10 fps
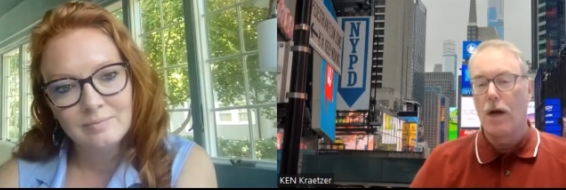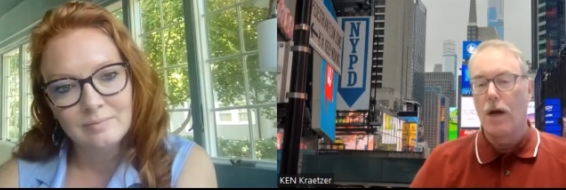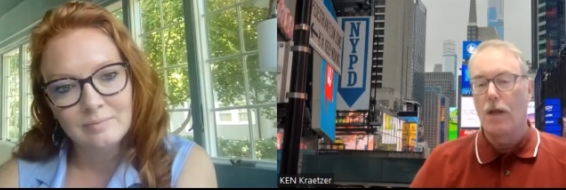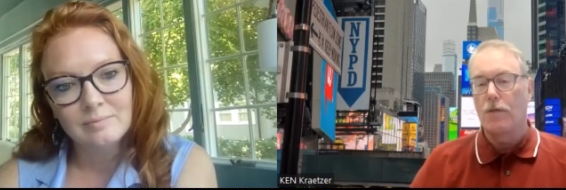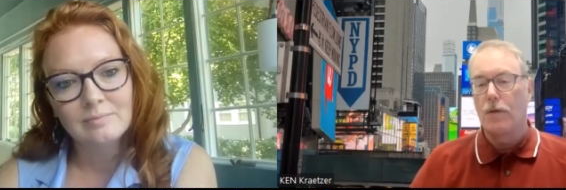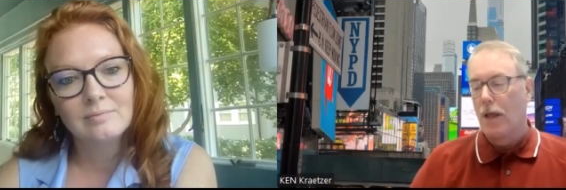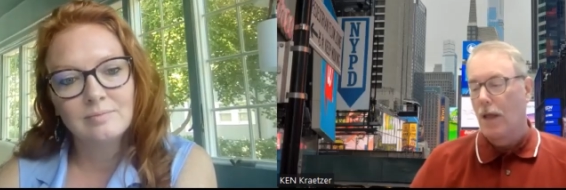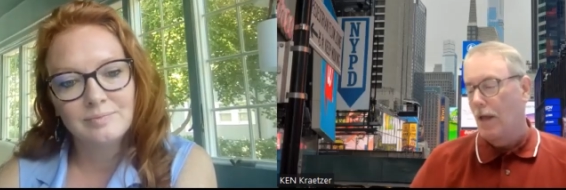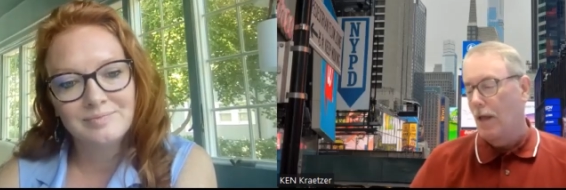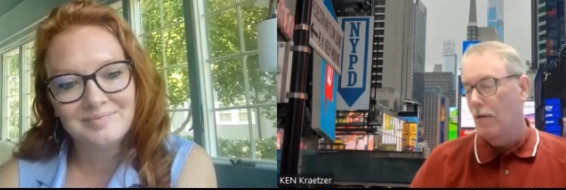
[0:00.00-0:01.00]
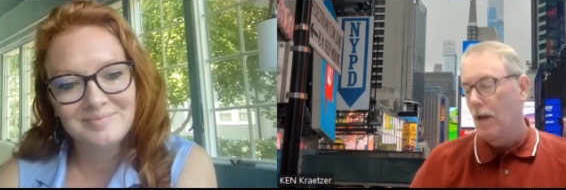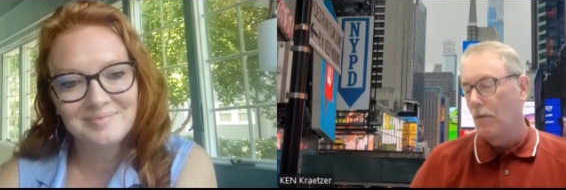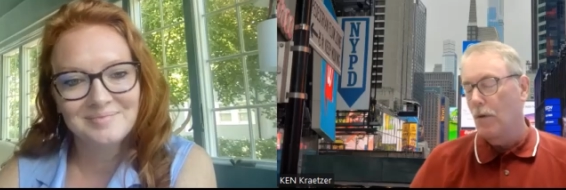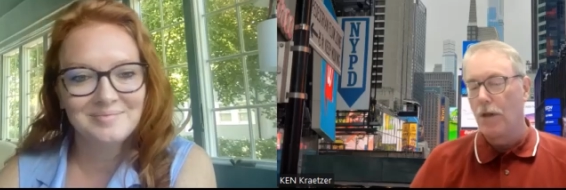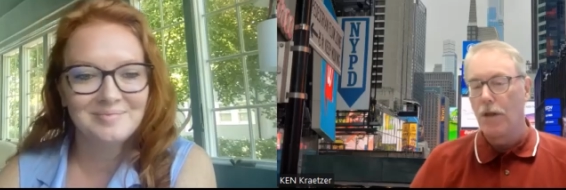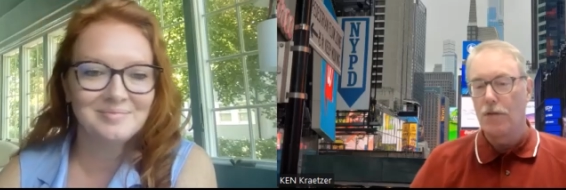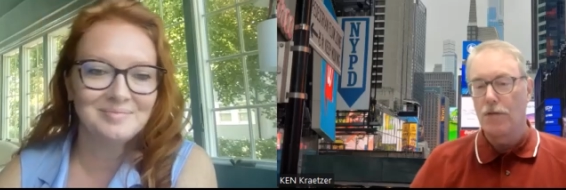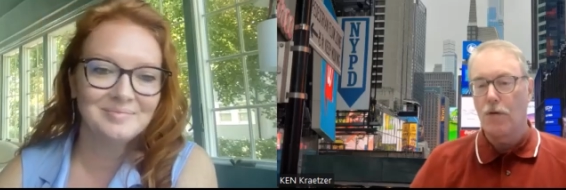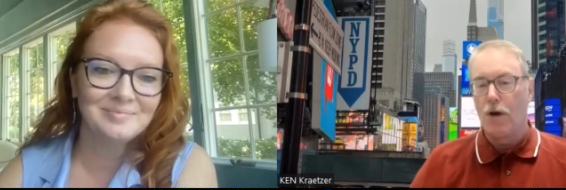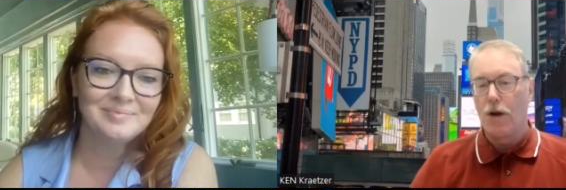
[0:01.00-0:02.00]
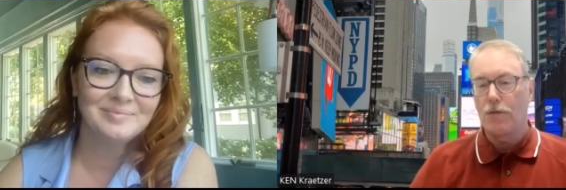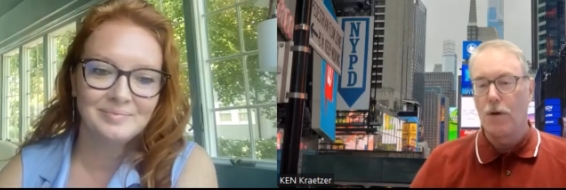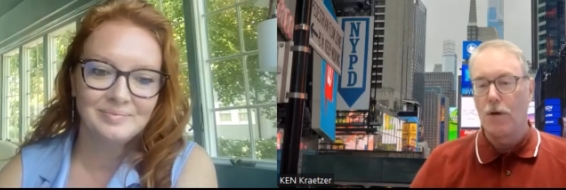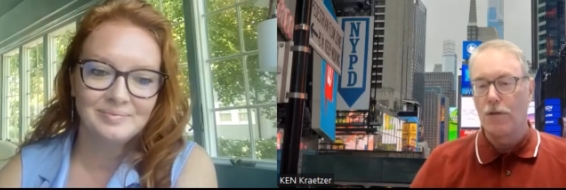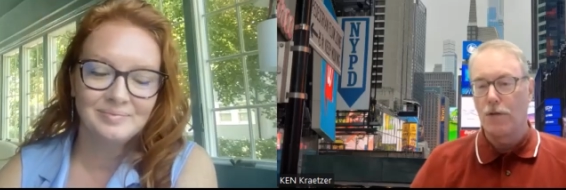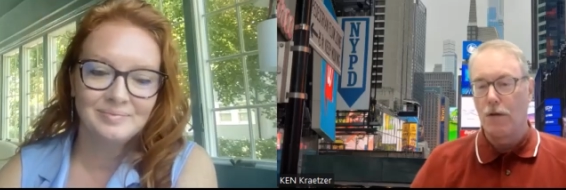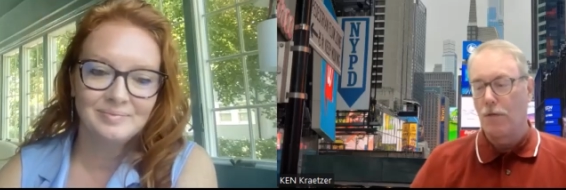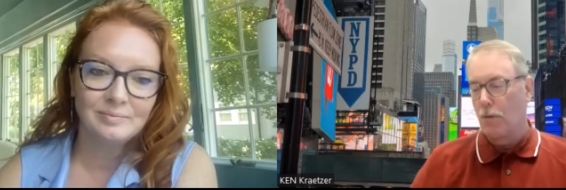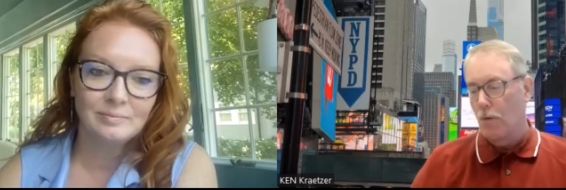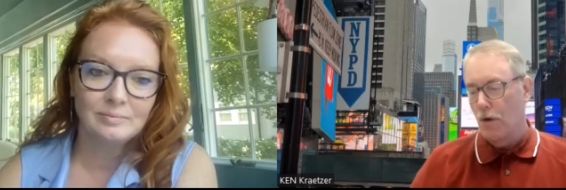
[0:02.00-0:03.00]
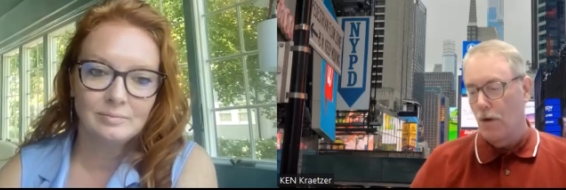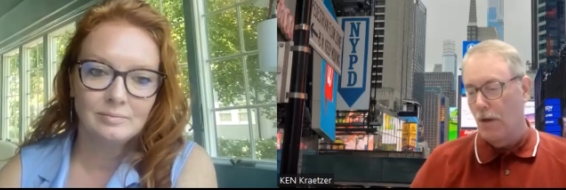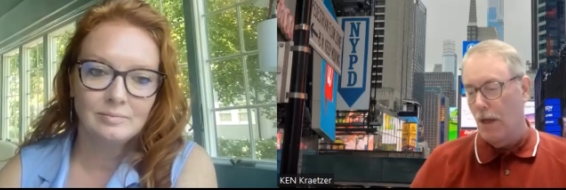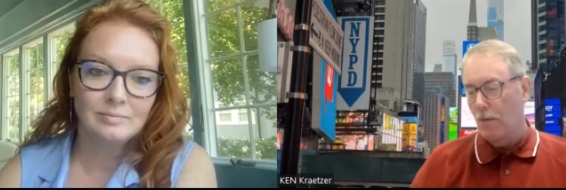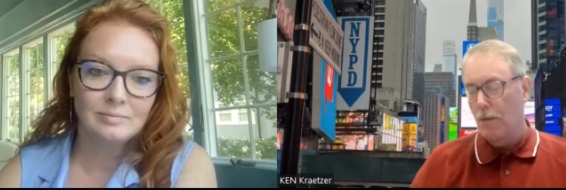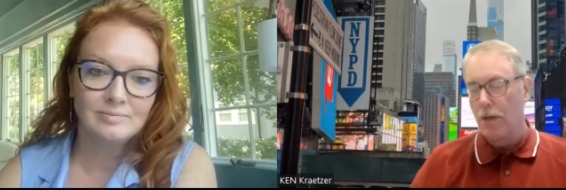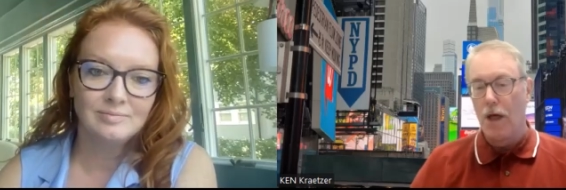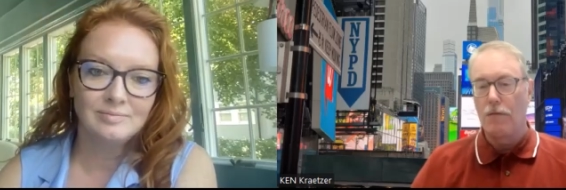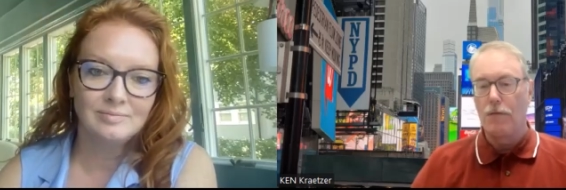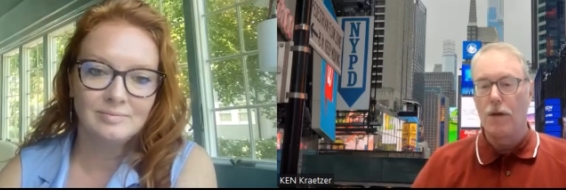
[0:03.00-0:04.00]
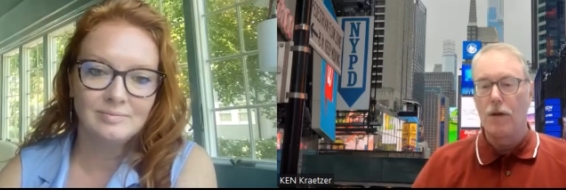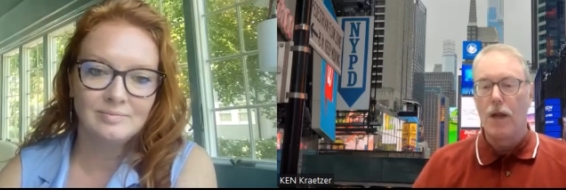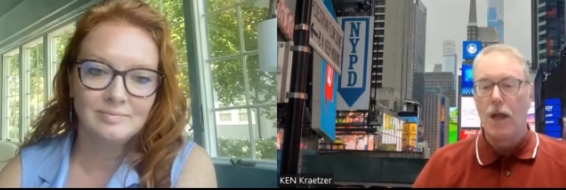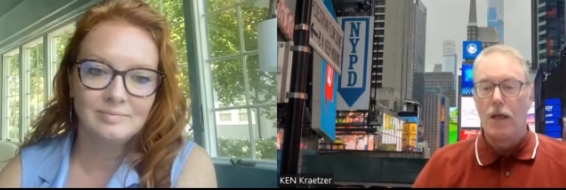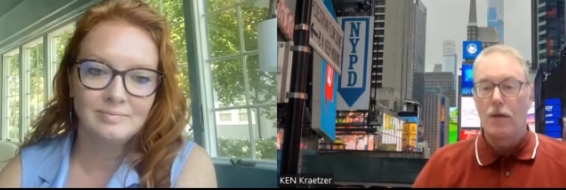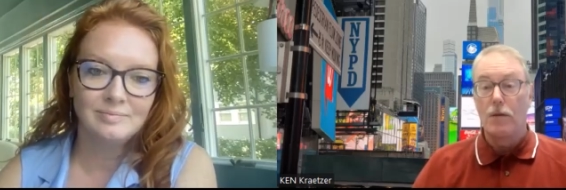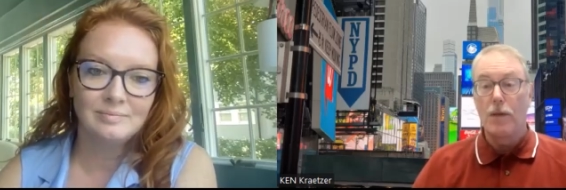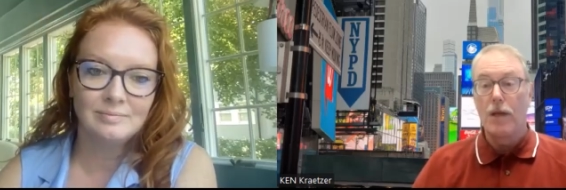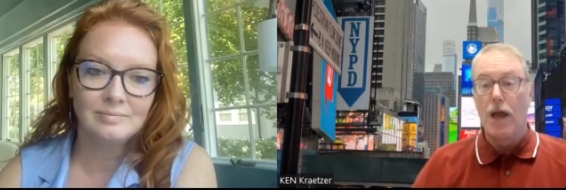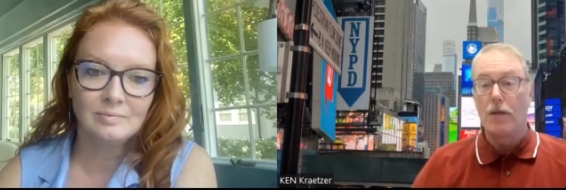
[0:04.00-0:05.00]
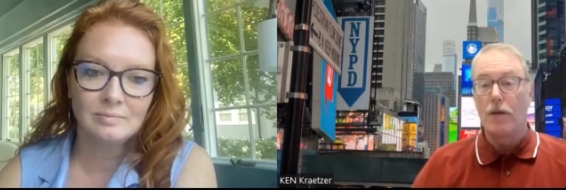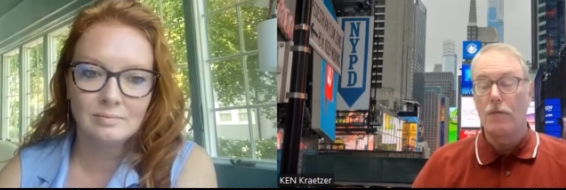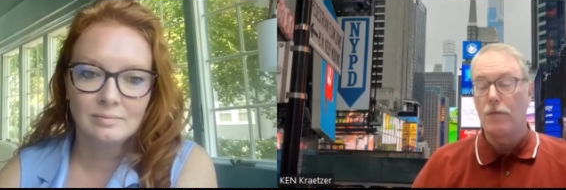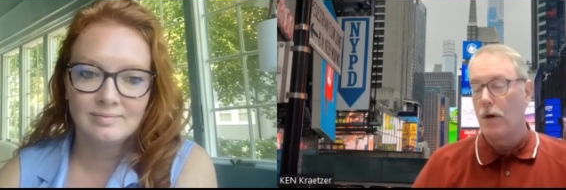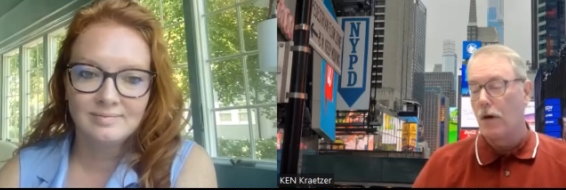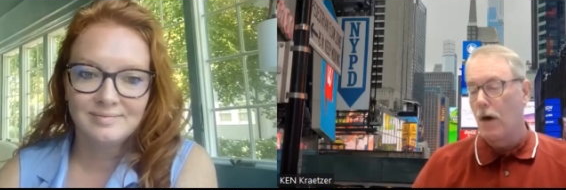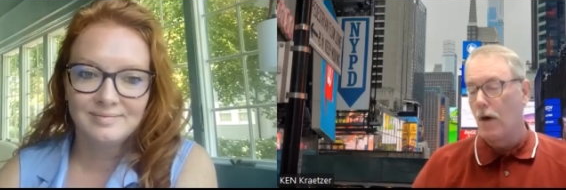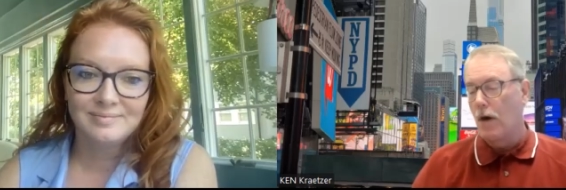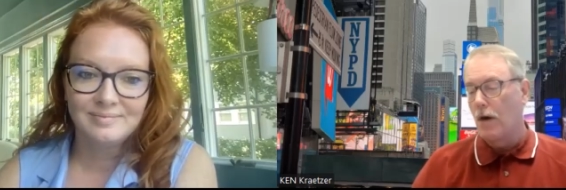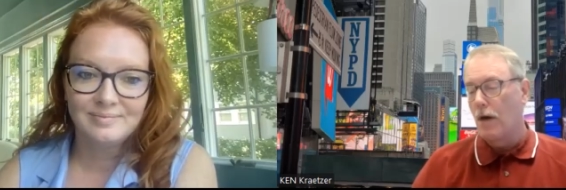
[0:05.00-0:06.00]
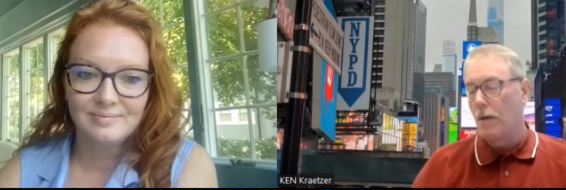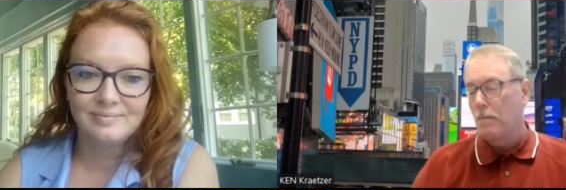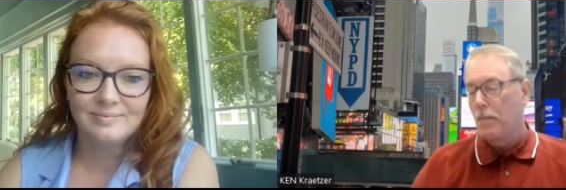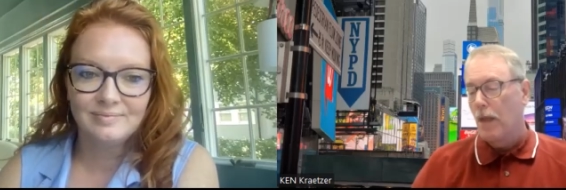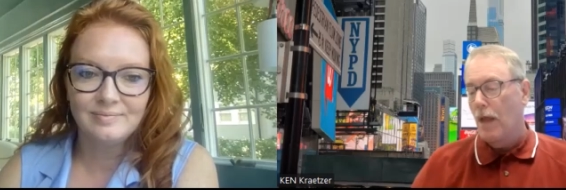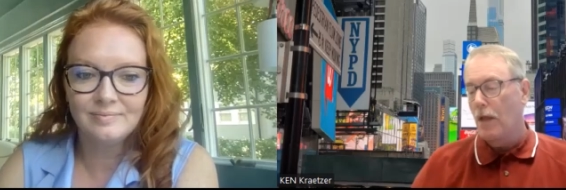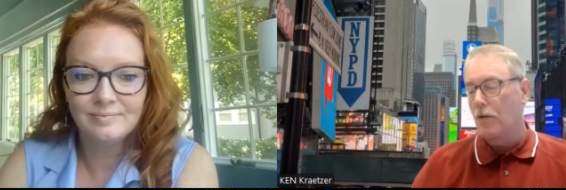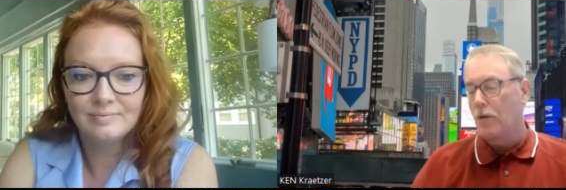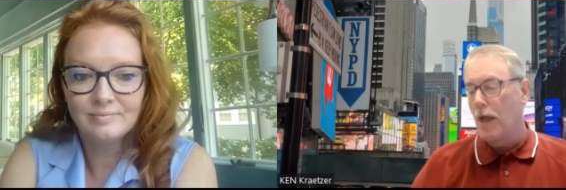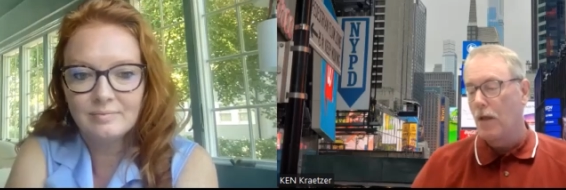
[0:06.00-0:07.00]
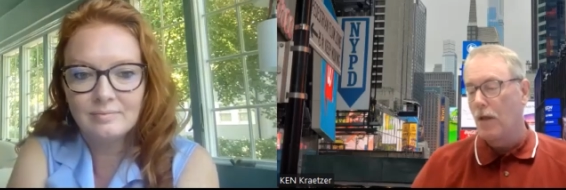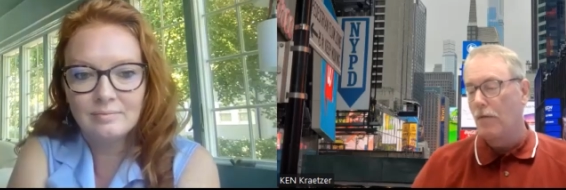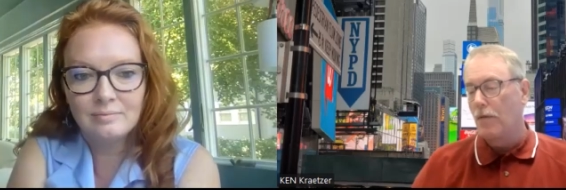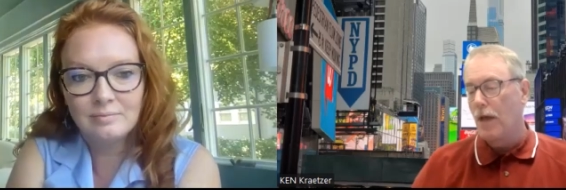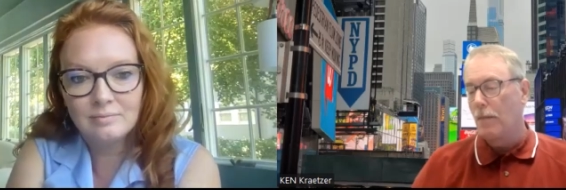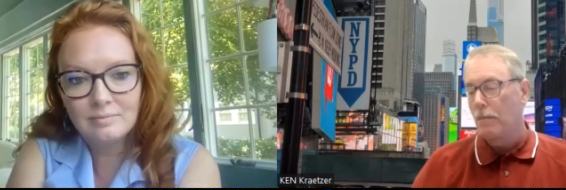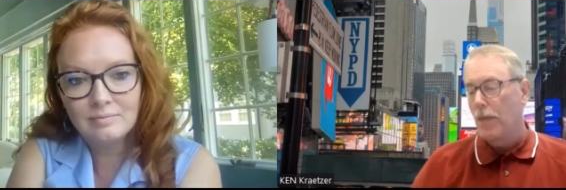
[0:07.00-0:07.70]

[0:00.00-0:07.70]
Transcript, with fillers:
Speaker 1: Uh, it's it, it really is a crossroads of the world, and it'll be a lot of fun to be down there for our, our uh, annual gala event.